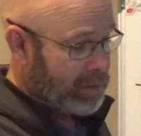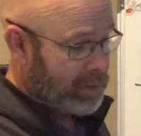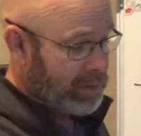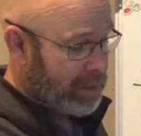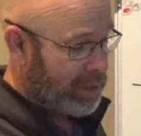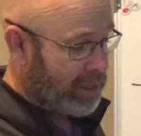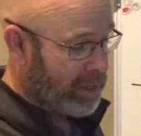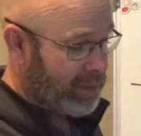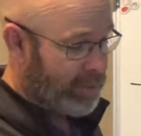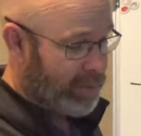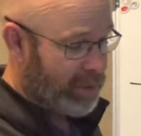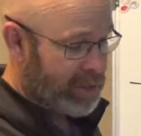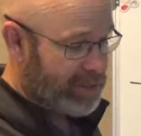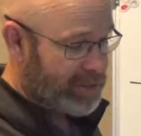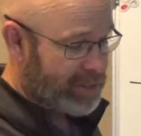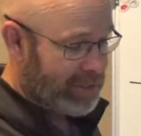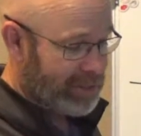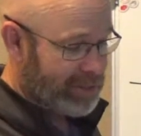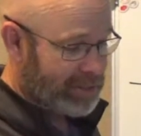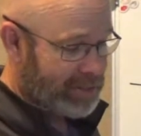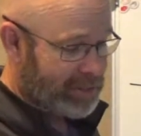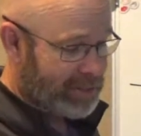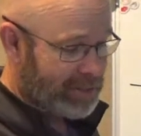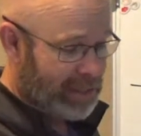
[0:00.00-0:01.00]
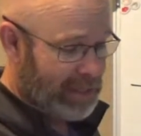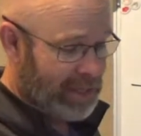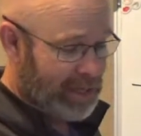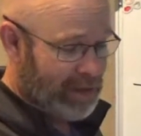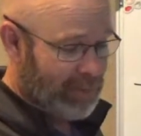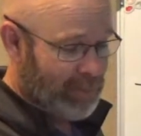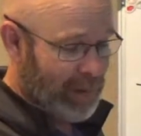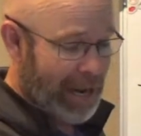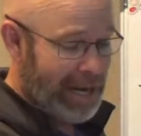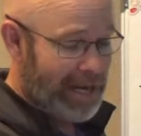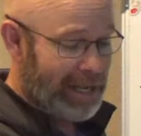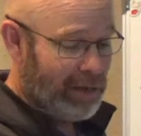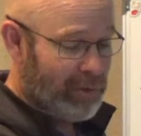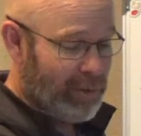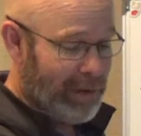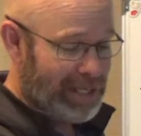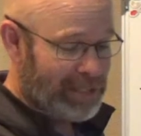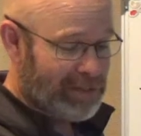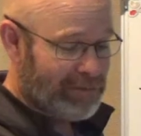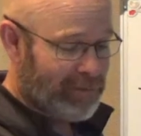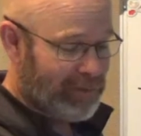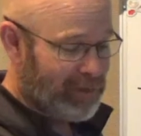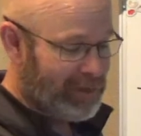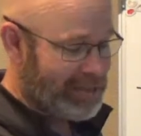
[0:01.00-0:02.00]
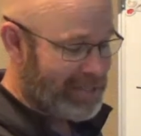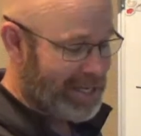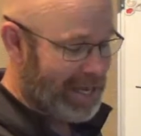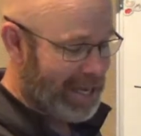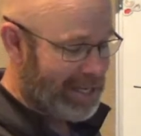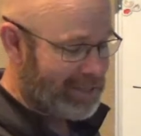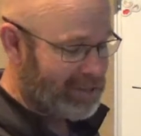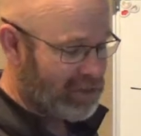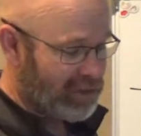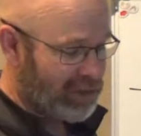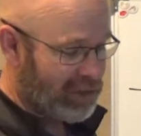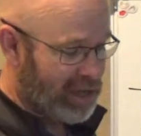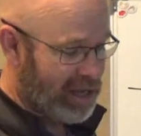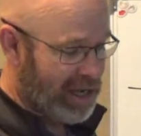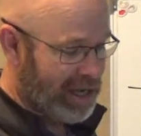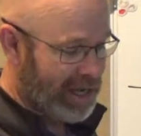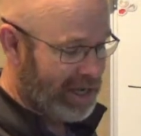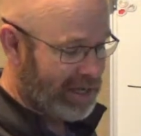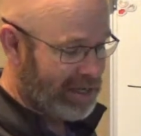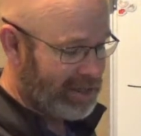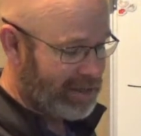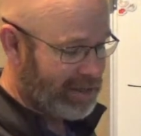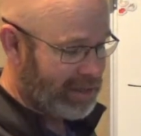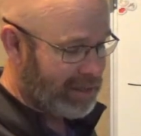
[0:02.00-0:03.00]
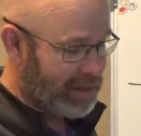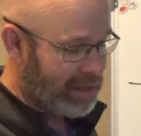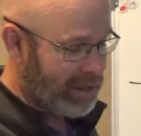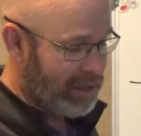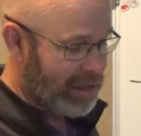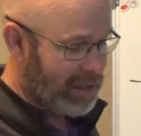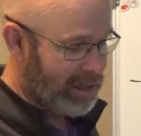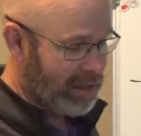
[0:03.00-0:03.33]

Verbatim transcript: uh, where is it? Uh, write an equation for the tangent line uh,